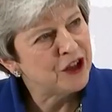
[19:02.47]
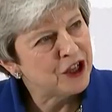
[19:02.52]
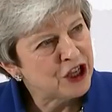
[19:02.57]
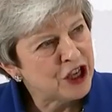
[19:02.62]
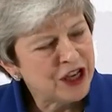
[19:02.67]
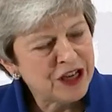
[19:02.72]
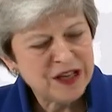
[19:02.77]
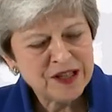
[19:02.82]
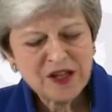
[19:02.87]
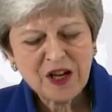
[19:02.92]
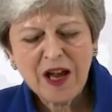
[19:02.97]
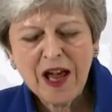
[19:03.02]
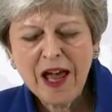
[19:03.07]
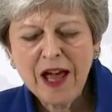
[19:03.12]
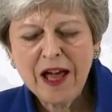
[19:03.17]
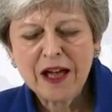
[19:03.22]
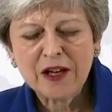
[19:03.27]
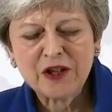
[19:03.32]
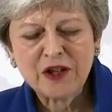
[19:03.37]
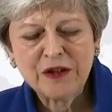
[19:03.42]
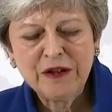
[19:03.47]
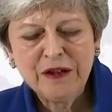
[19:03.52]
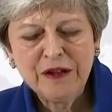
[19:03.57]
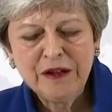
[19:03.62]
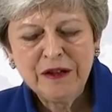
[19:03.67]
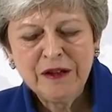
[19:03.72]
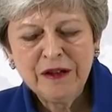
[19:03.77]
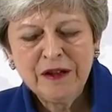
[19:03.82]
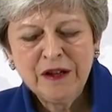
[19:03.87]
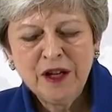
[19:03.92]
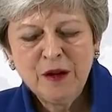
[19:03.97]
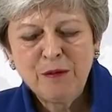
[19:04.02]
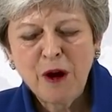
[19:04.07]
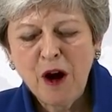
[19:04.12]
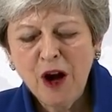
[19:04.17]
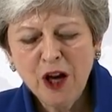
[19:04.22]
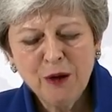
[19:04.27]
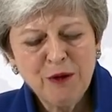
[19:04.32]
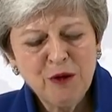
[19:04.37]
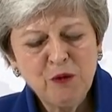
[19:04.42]
But in the years ahead,
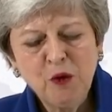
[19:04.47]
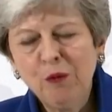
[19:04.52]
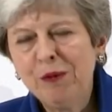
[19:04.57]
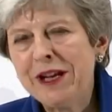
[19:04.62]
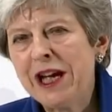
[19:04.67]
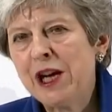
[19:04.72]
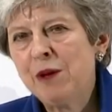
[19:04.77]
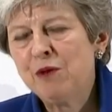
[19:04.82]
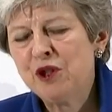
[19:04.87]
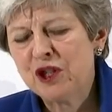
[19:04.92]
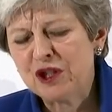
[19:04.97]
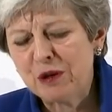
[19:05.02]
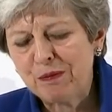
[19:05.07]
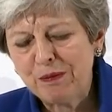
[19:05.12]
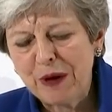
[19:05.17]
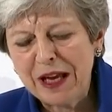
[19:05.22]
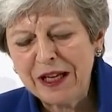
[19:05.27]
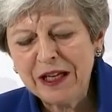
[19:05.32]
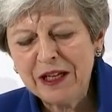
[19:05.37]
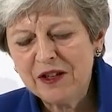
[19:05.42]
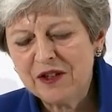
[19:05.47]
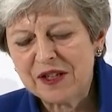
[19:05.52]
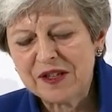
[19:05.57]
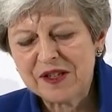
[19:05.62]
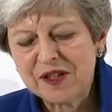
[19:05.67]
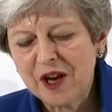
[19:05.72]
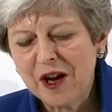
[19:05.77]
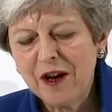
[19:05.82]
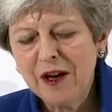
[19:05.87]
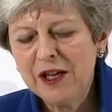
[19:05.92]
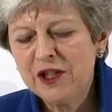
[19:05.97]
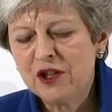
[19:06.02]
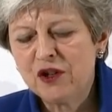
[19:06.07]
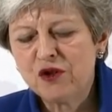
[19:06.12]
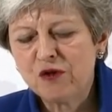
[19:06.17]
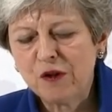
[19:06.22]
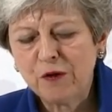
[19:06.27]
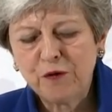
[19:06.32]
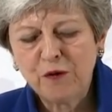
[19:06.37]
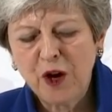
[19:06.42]
Parliament will be able to debate, decide,
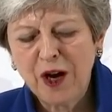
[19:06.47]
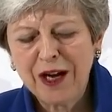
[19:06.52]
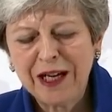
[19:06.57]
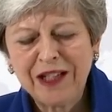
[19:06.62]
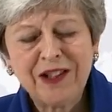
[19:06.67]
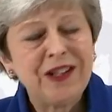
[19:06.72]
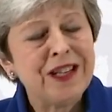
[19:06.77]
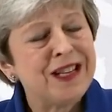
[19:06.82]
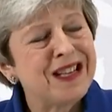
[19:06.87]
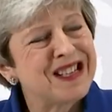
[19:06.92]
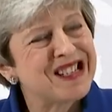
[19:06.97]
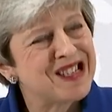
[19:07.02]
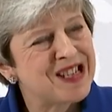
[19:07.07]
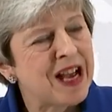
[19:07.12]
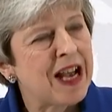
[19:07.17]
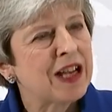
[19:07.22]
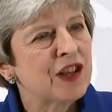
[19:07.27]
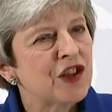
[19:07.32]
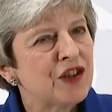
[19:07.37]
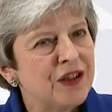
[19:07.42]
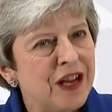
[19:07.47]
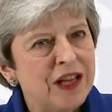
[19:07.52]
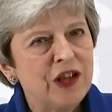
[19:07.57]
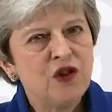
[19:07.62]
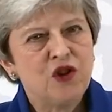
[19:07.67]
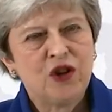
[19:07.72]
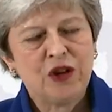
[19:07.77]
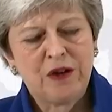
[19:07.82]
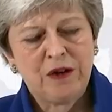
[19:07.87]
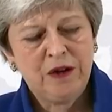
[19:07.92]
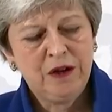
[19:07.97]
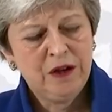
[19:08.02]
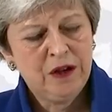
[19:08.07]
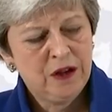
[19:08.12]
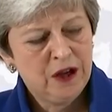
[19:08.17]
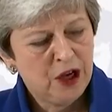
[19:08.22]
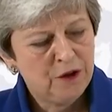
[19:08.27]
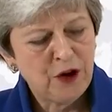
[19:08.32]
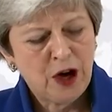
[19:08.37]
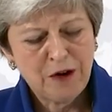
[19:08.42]
and refine the exact nature
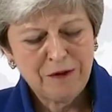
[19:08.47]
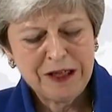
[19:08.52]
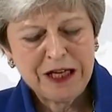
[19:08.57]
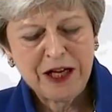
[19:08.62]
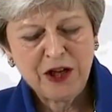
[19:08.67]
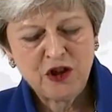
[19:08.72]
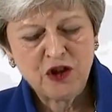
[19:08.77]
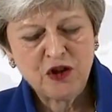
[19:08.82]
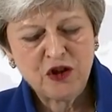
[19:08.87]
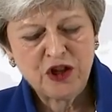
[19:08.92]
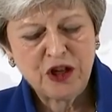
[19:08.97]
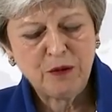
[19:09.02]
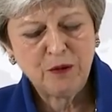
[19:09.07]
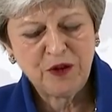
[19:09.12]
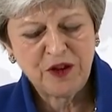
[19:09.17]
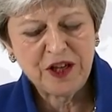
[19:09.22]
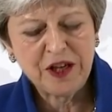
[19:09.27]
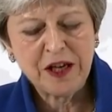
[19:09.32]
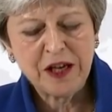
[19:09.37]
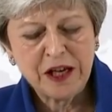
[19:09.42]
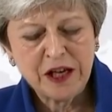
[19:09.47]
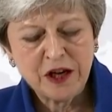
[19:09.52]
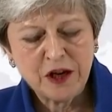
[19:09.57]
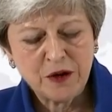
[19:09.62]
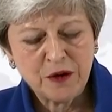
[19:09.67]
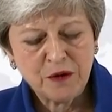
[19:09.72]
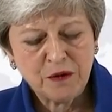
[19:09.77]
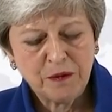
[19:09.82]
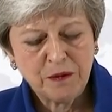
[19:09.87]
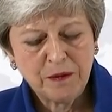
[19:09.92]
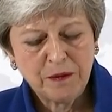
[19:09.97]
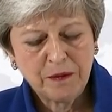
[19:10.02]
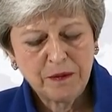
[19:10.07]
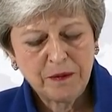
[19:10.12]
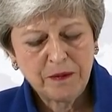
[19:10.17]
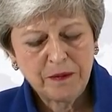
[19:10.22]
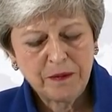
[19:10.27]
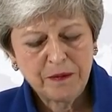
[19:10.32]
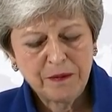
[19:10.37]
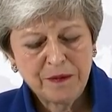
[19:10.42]
of our relationship with the EU.
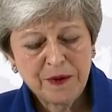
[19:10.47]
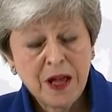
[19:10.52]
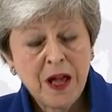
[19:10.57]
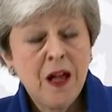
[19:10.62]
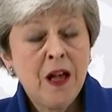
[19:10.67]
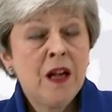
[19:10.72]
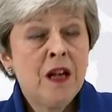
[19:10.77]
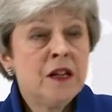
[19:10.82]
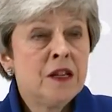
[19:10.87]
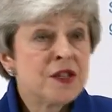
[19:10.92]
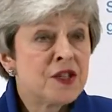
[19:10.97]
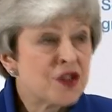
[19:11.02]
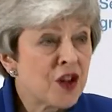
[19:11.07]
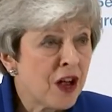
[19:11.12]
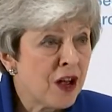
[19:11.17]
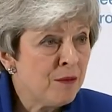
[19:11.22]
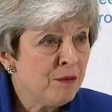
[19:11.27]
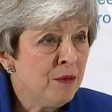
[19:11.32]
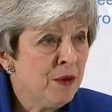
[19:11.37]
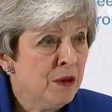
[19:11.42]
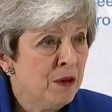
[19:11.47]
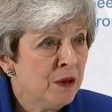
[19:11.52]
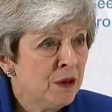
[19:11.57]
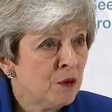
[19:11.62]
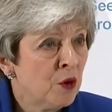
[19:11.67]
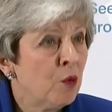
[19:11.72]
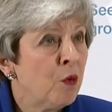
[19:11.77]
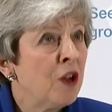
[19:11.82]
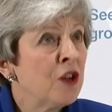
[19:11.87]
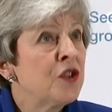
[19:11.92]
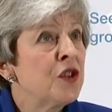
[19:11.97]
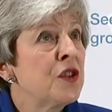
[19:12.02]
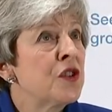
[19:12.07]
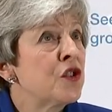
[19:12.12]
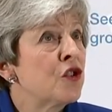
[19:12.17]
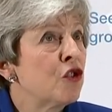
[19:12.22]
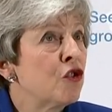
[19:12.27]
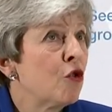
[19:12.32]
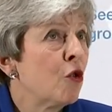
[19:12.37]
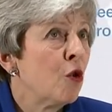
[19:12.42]
Some will want
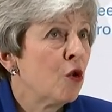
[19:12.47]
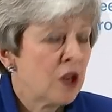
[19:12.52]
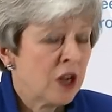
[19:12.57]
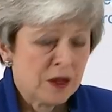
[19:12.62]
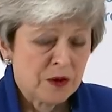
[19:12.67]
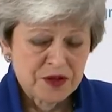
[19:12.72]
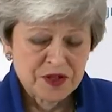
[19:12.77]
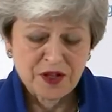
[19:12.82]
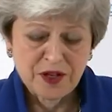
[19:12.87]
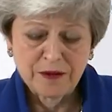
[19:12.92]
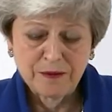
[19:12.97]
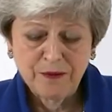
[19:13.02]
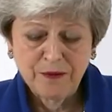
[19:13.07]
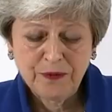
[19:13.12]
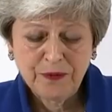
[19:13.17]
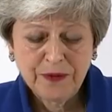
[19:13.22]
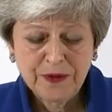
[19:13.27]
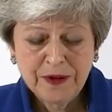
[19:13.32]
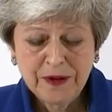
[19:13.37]
us to draw closer.